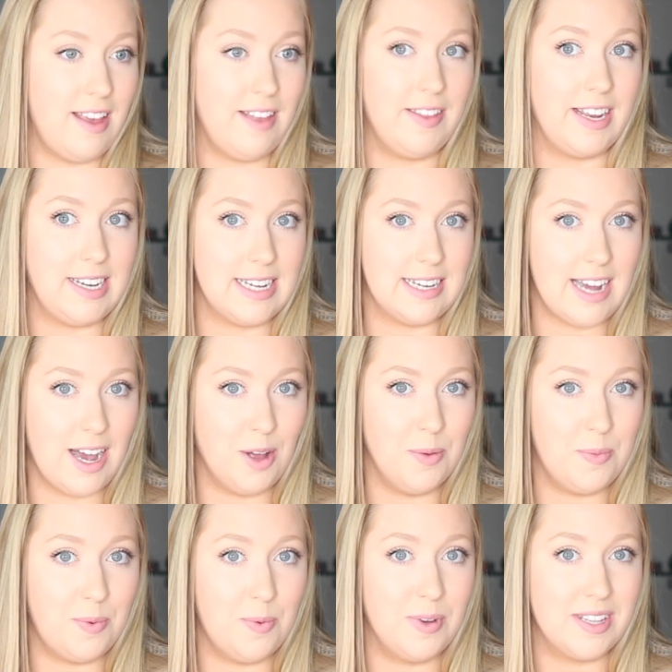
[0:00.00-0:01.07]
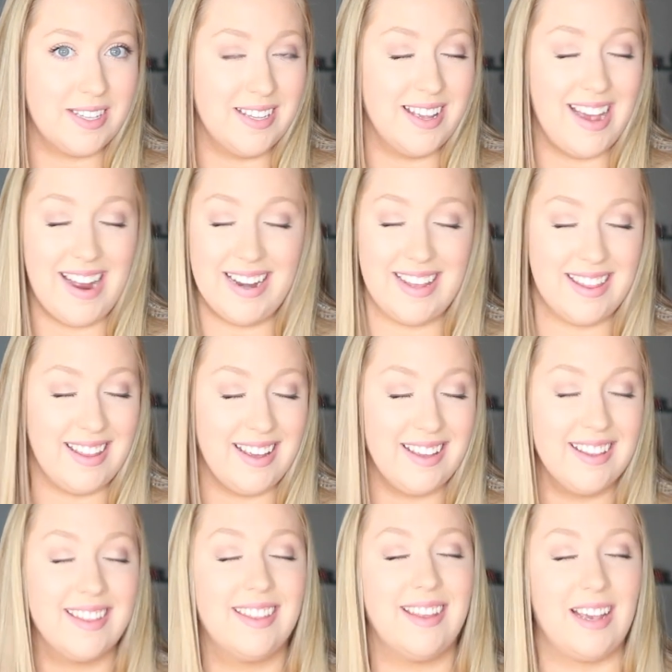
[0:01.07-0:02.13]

and they need help with anything,